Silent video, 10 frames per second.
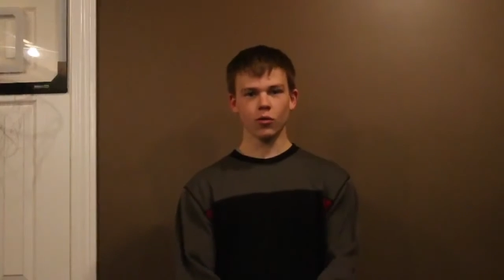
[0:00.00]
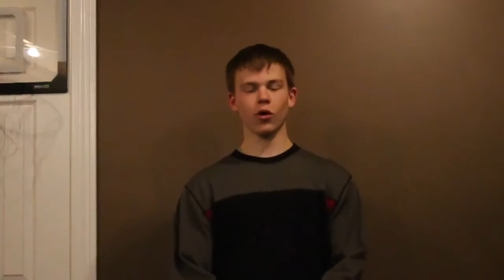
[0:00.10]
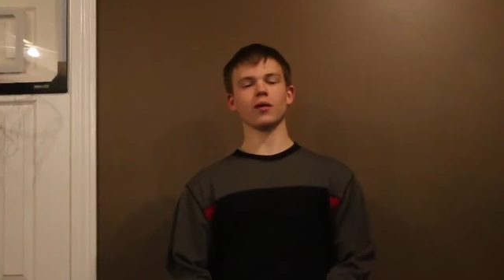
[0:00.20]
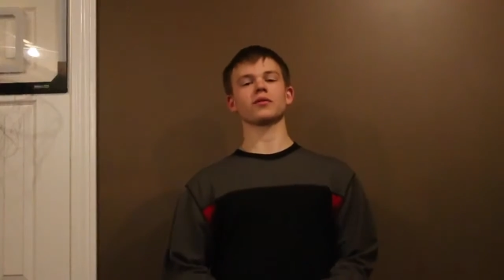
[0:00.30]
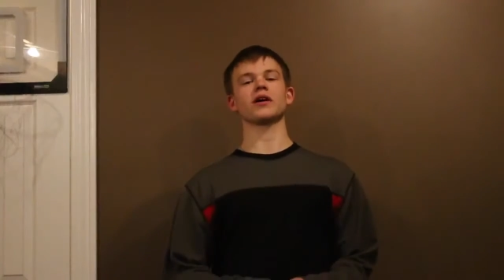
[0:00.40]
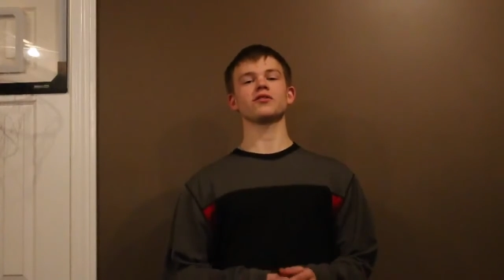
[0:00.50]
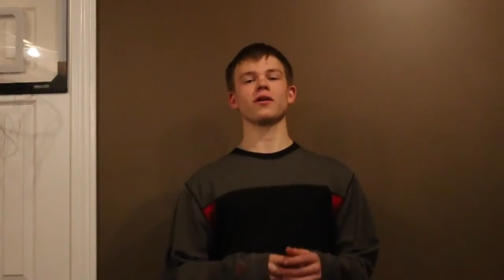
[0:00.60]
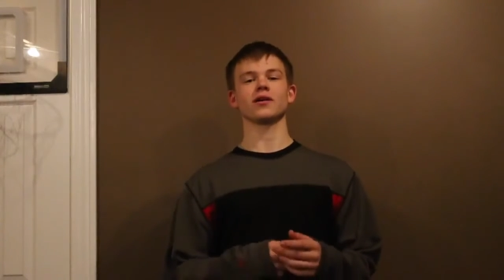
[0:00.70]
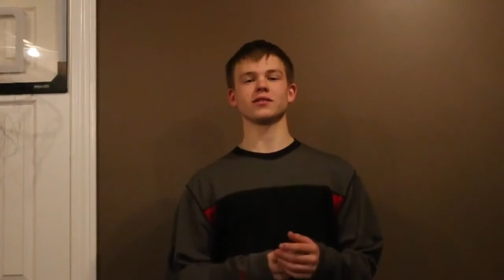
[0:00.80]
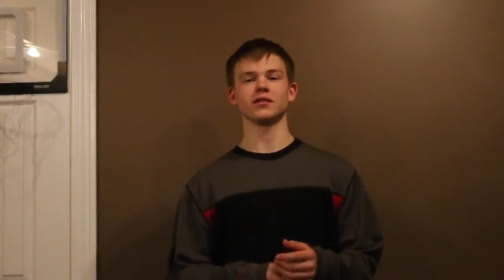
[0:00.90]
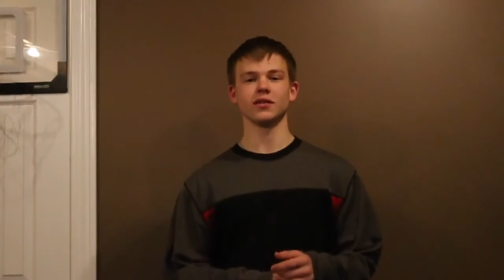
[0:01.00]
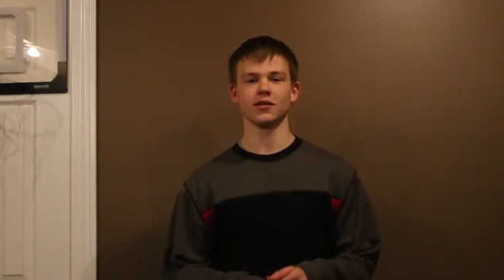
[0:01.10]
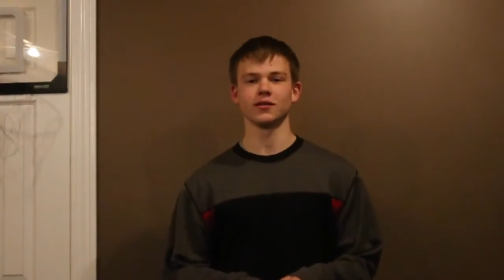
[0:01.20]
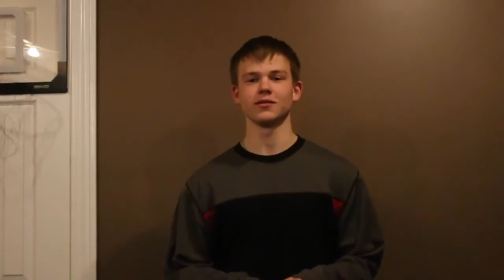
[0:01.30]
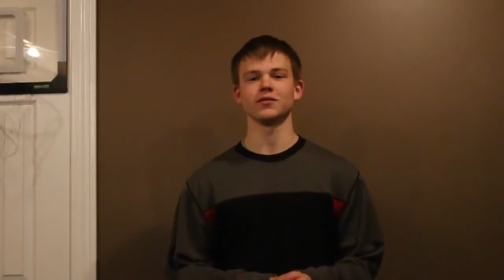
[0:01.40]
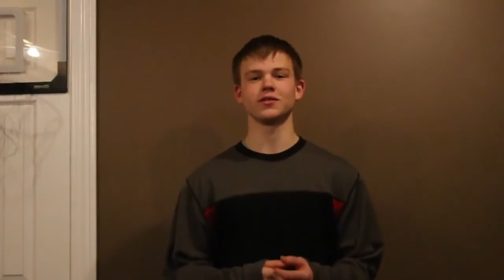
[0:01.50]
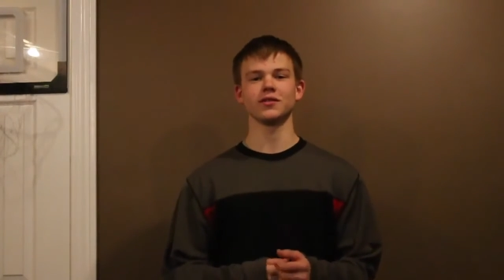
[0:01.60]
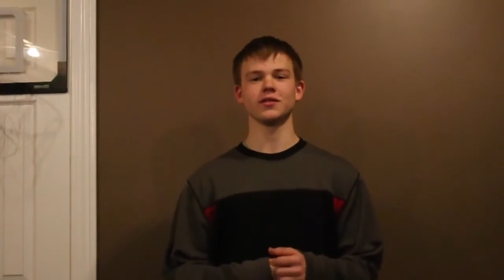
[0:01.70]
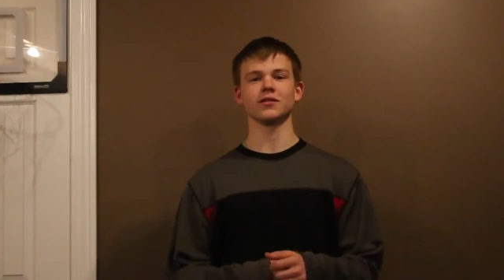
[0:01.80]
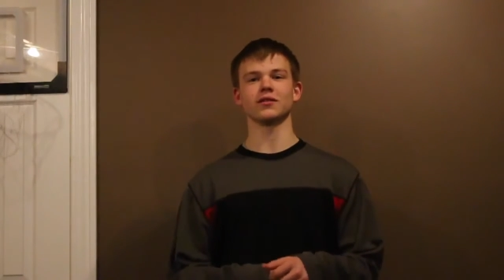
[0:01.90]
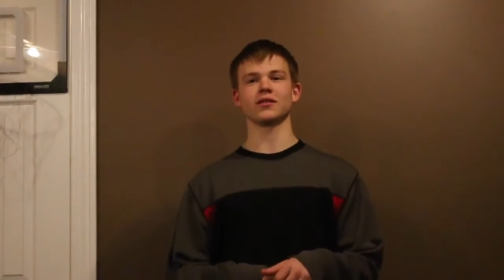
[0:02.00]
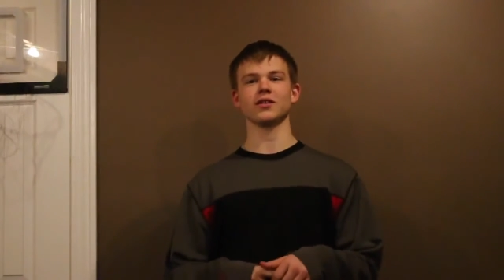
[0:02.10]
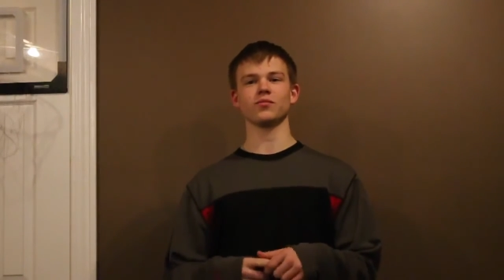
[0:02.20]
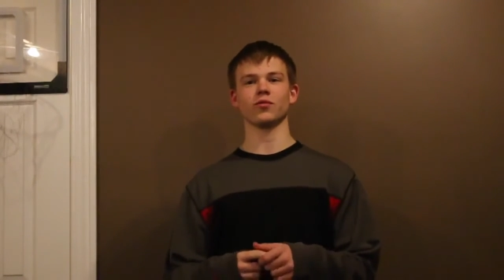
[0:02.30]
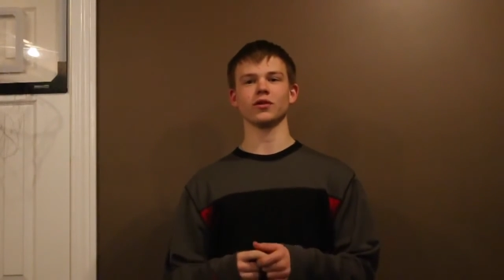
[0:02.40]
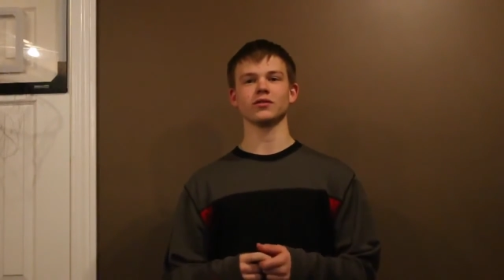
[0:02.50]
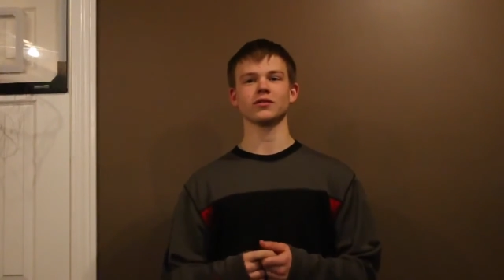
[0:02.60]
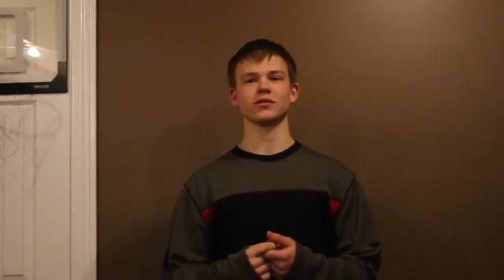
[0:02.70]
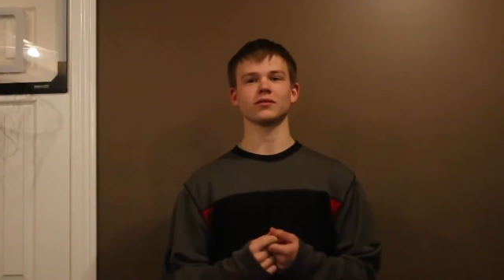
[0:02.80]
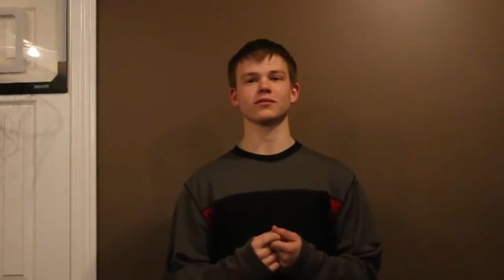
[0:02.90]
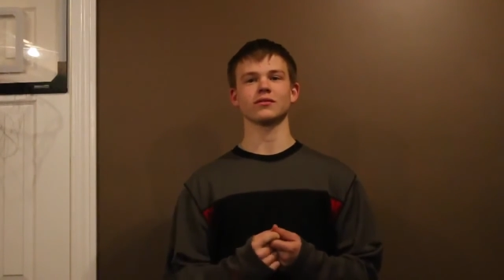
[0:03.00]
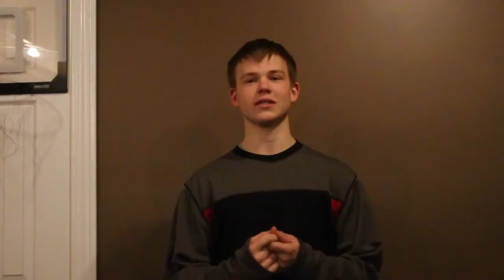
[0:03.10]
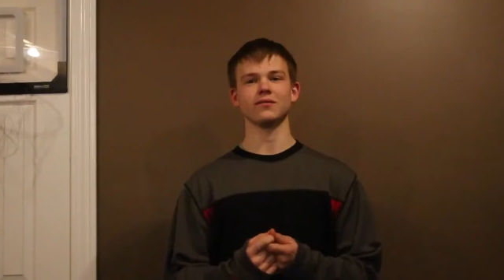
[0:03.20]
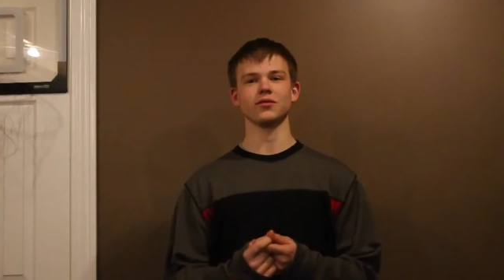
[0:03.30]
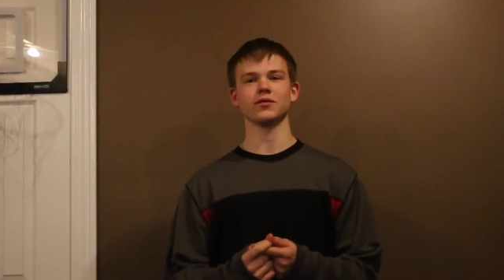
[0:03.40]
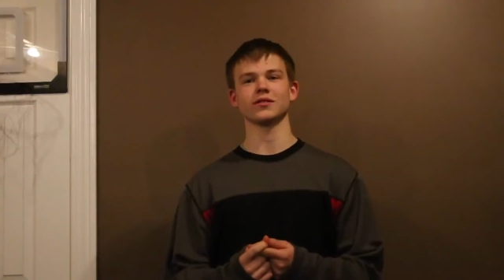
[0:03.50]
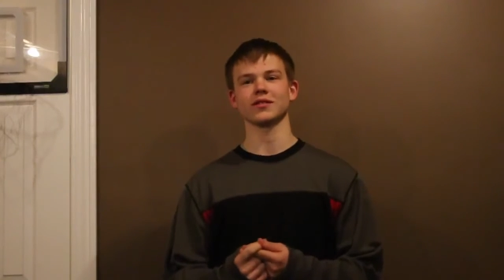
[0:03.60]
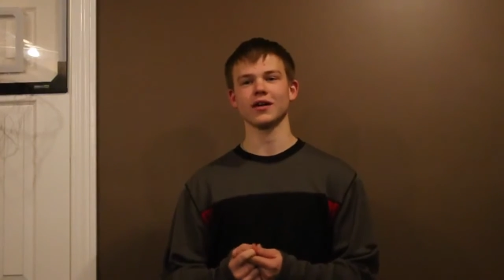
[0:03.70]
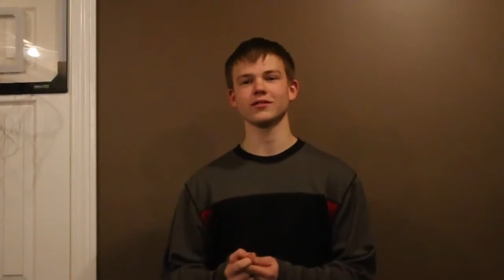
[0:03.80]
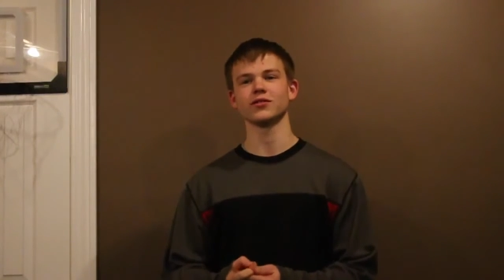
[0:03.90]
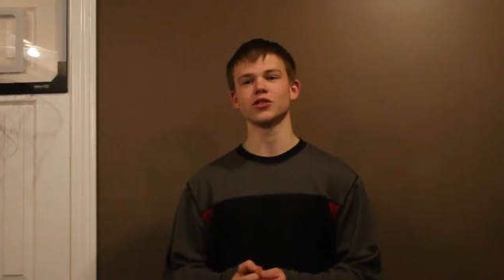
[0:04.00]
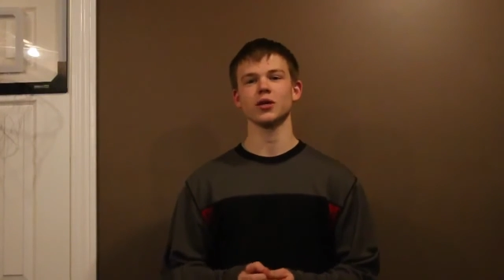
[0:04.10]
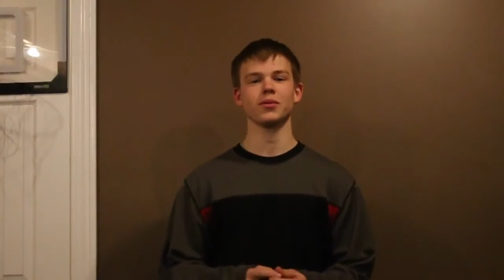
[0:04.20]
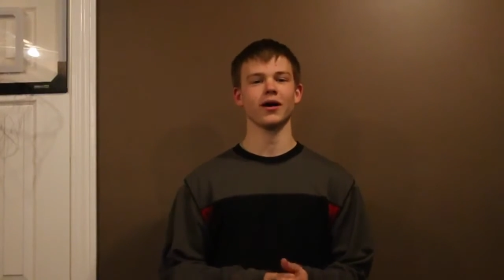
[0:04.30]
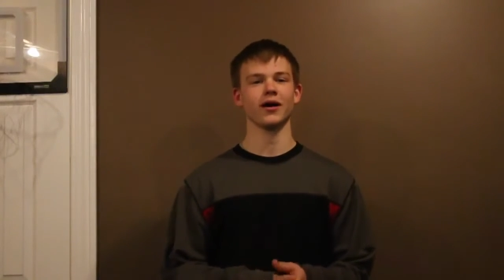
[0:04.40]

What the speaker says: Well, I'm glad you asked again. You see, the Kip 1's give you the design to jump